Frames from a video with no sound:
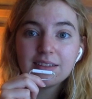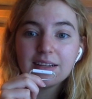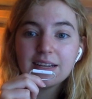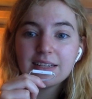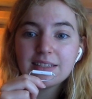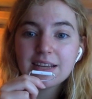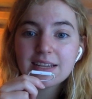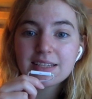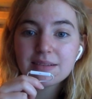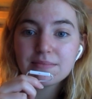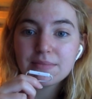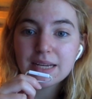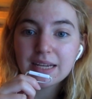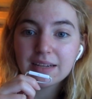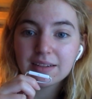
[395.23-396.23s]
it doesn't
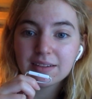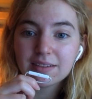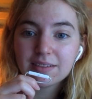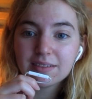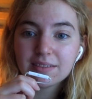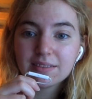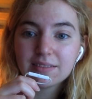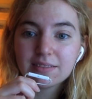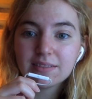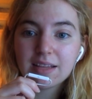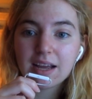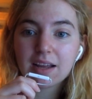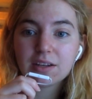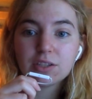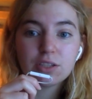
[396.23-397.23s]
mean
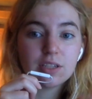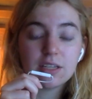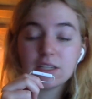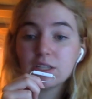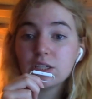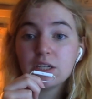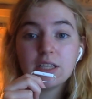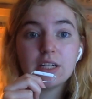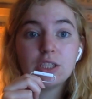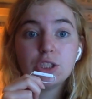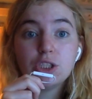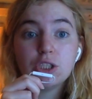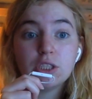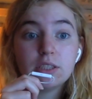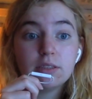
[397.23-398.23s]
that
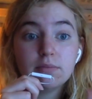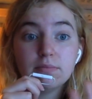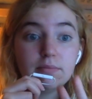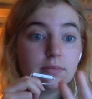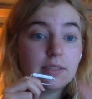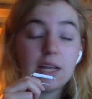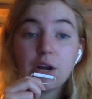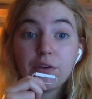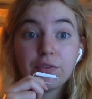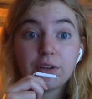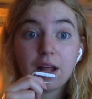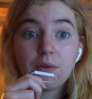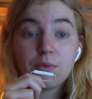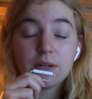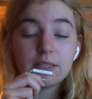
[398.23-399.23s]
it's just there for
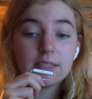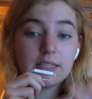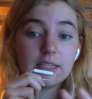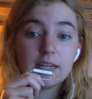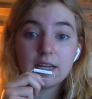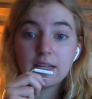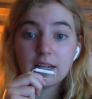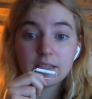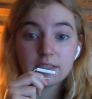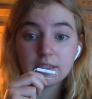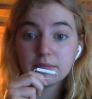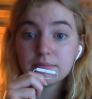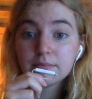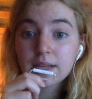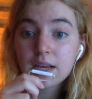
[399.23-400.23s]
that one scene and that's it.
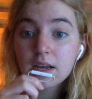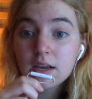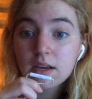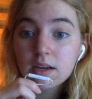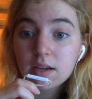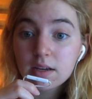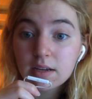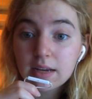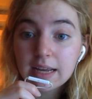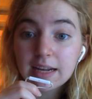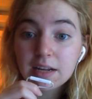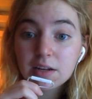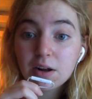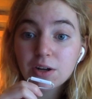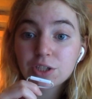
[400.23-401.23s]
It
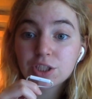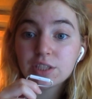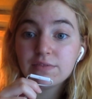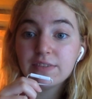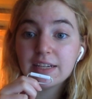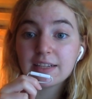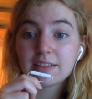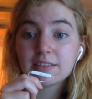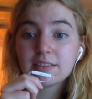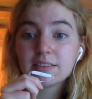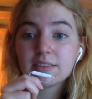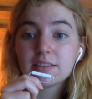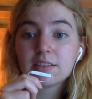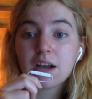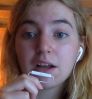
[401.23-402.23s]
acknowledges
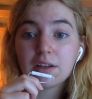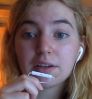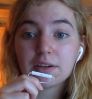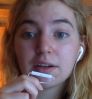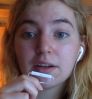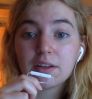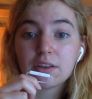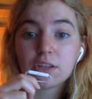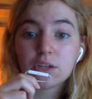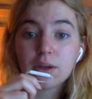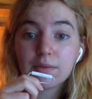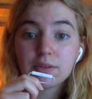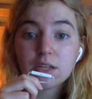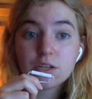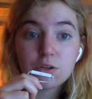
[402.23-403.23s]
Phoenix's color
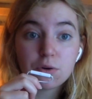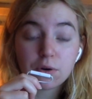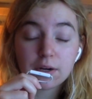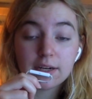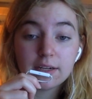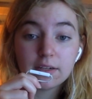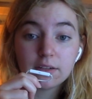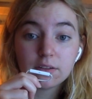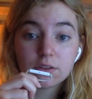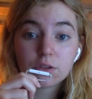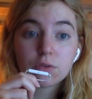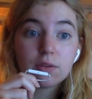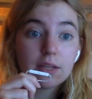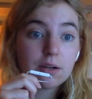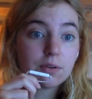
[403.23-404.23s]
throughout the story,
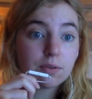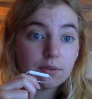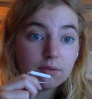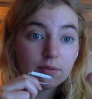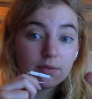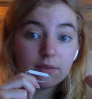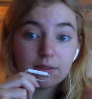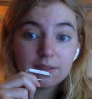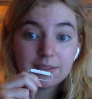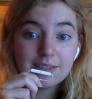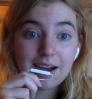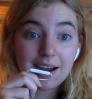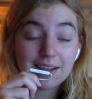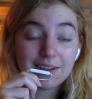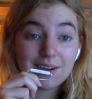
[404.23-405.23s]
through little
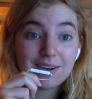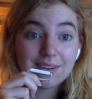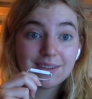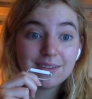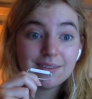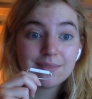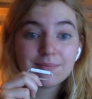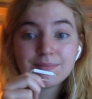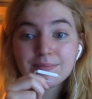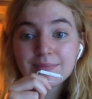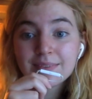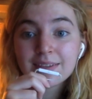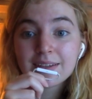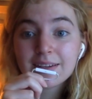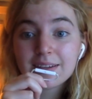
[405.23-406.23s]
dialogue
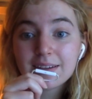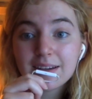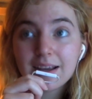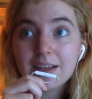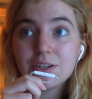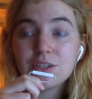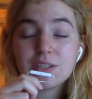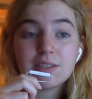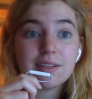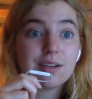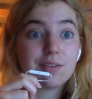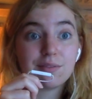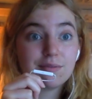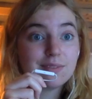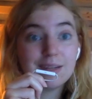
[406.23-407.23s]
and just
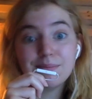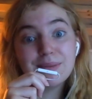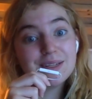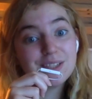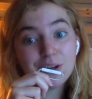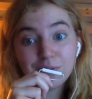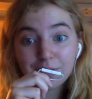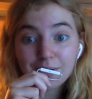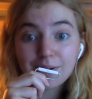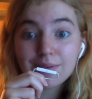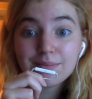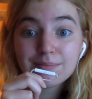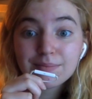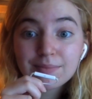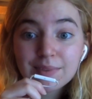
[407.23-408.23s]
little tidbits overall.
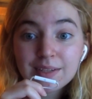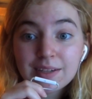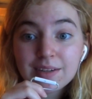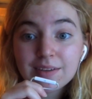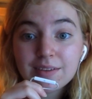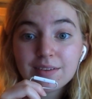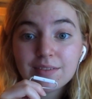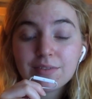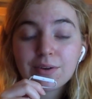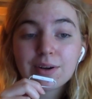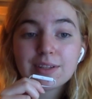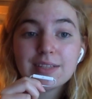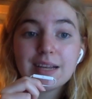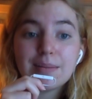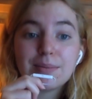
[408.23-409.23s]
For
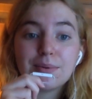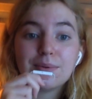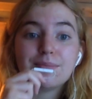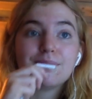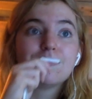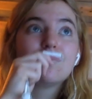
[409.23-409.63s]
example,